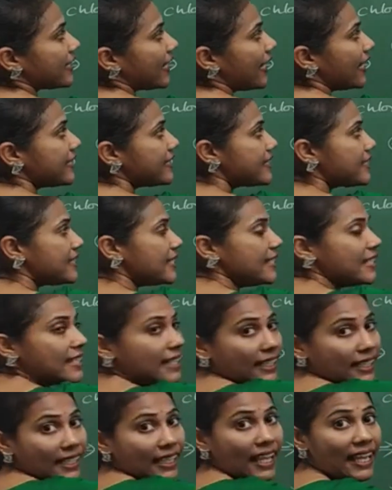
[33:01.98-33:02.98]

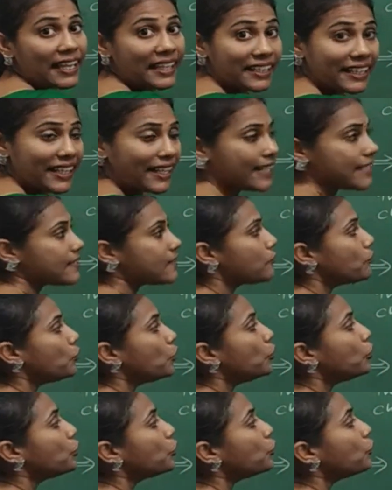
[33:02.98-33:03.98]
HCl and
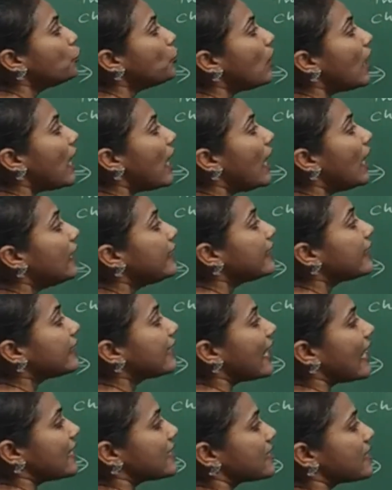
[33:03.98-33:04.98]
SO2 are
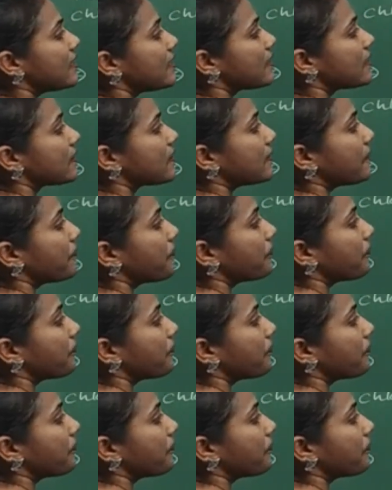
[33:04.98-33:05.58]
gases.